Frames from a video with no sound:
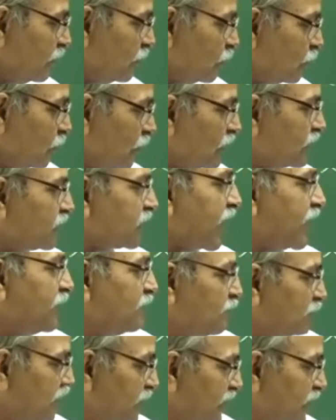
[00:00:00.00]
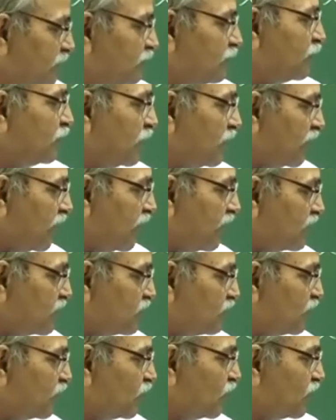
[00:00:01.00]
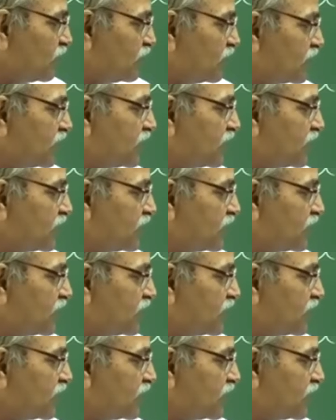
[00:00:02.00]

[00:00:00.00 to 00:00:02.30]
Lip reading: So, a time period will be large because